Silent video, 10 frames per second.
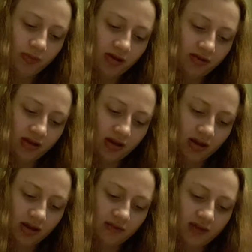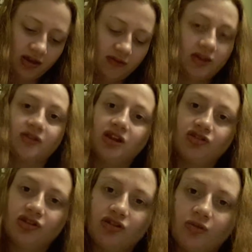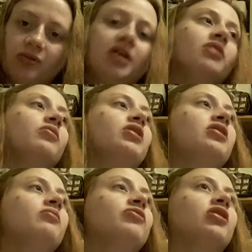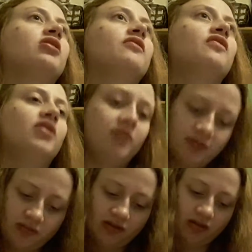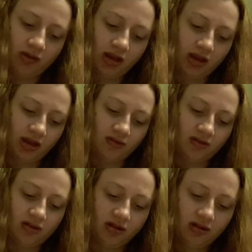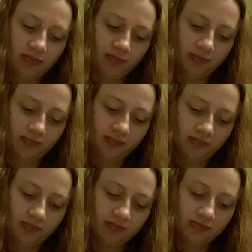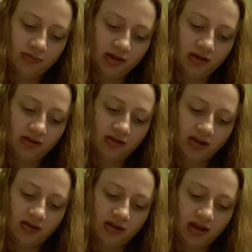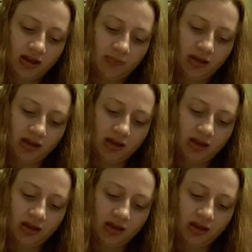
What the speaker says: went to have his vaccinations. We were late. We had them done at 3 months. So we had the DTaP,